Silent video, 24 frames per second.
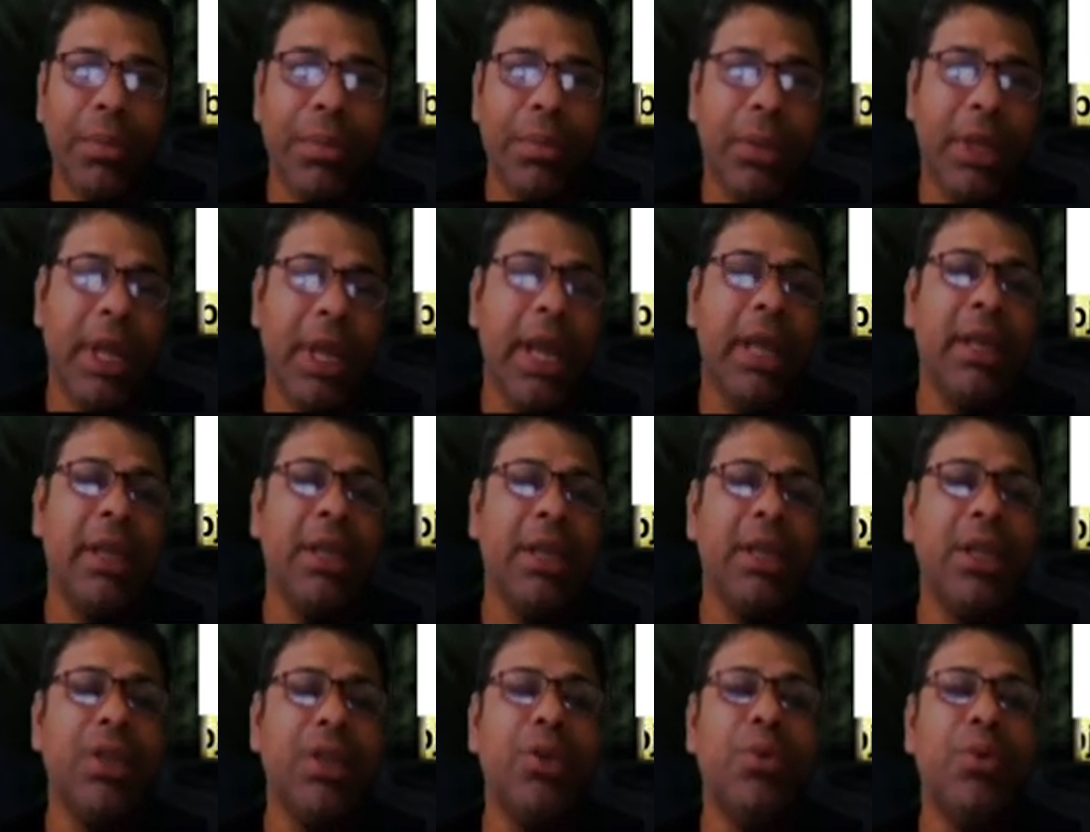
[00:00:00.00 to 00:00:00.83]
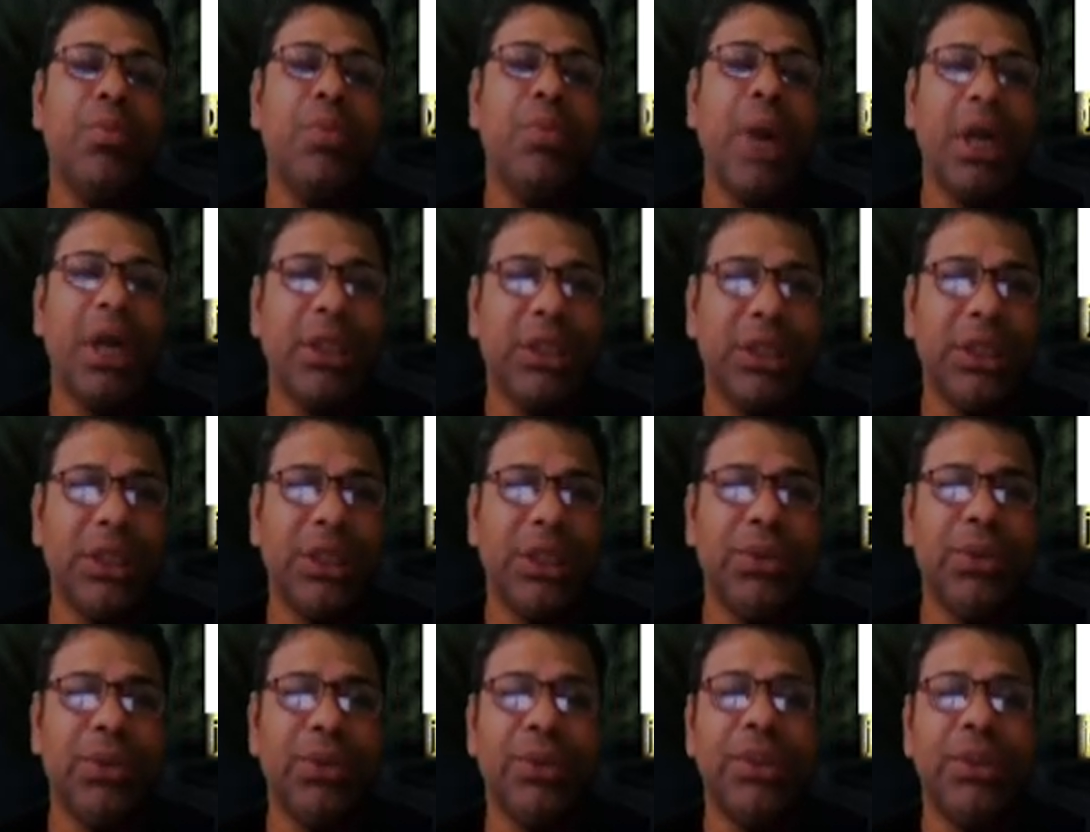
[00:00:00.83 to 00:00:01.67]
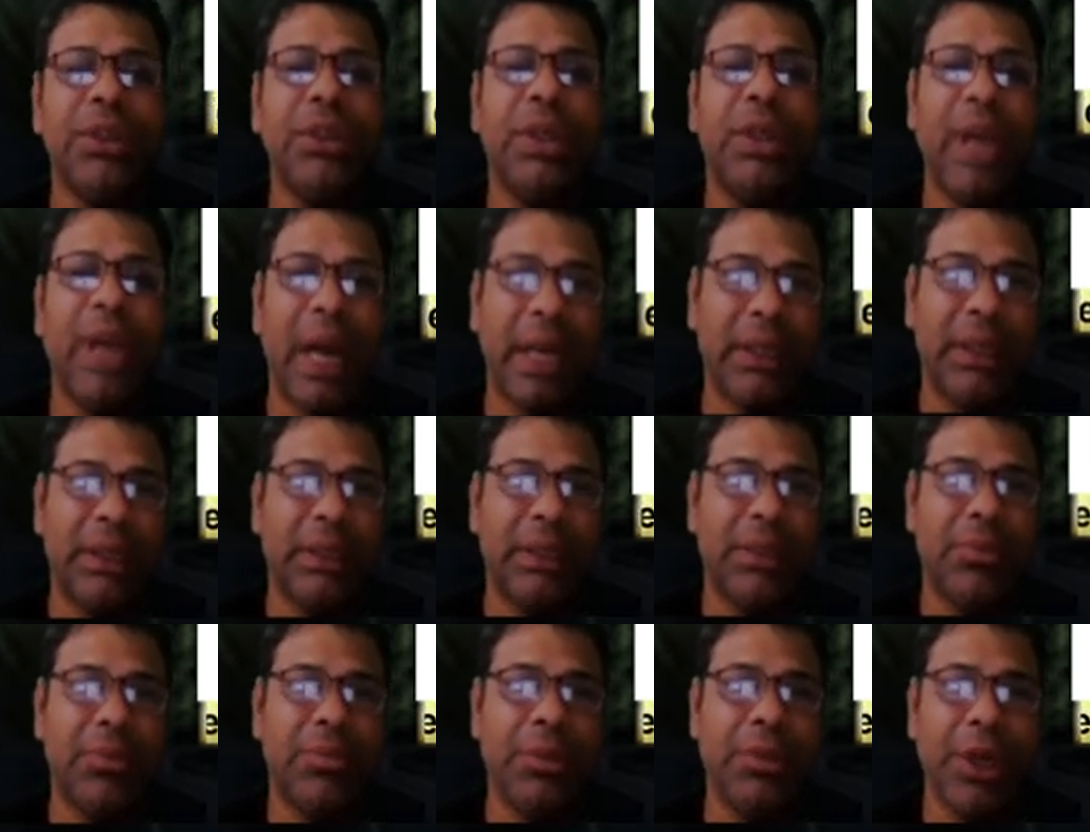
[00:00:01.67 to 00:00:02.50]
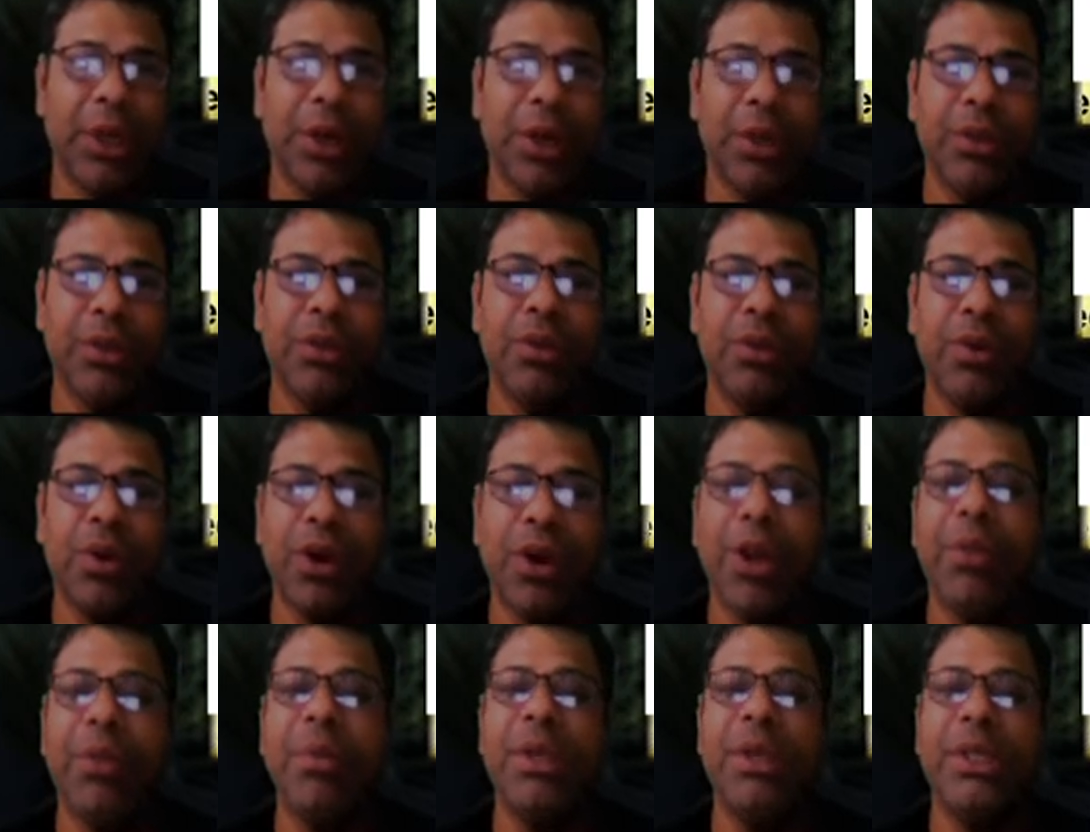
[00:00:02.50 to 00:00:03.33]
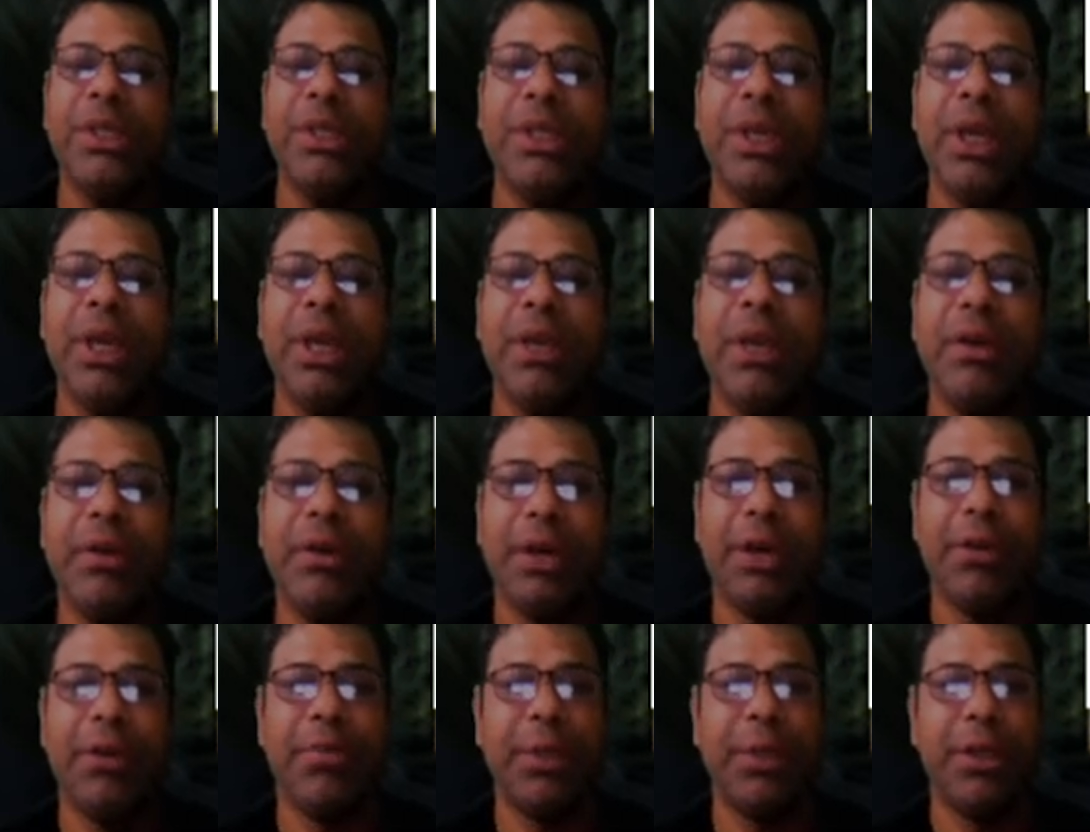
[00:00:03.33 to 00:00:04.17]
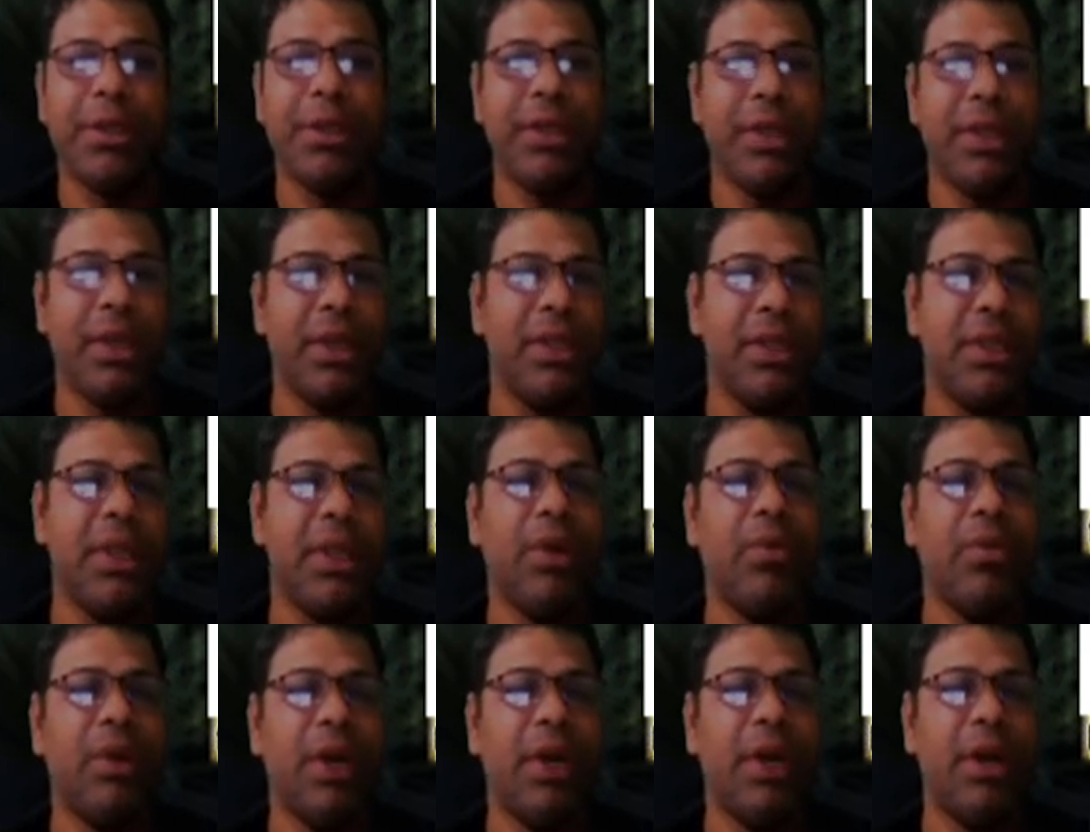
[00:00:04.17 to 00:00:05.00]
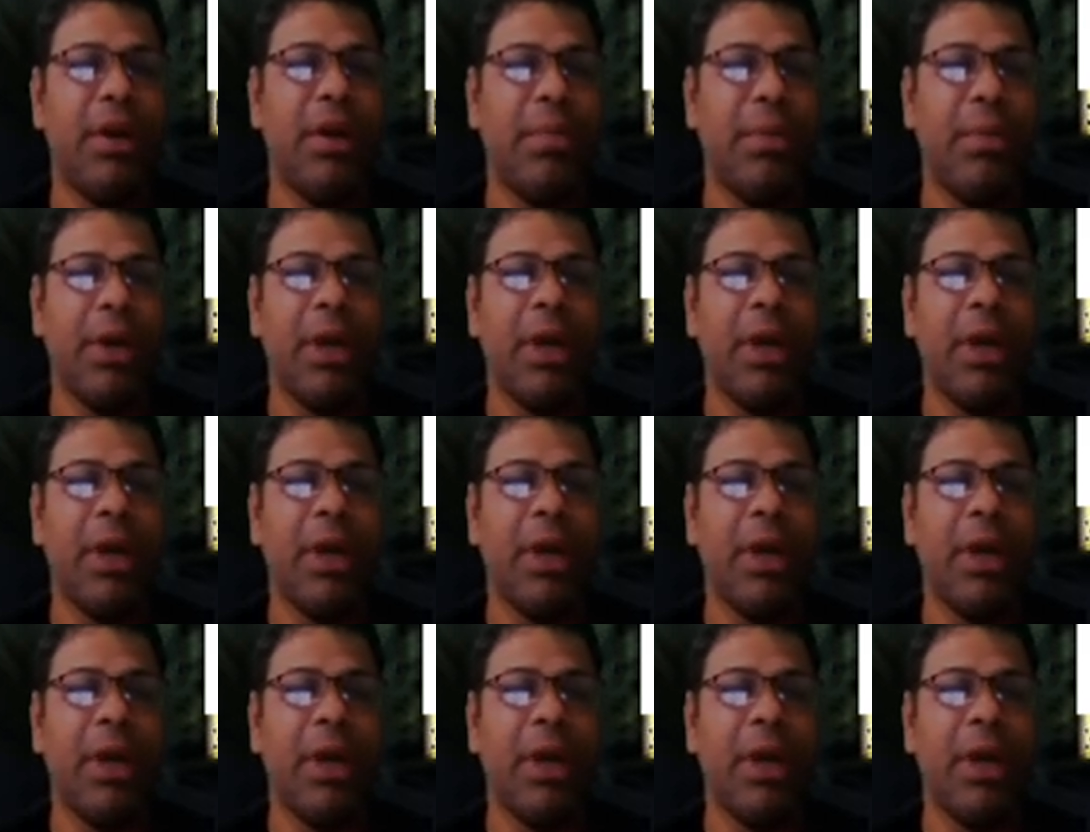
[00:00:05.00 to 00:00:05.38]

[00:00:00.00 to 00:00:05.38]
then you must use does, because Colin is a third person singular number.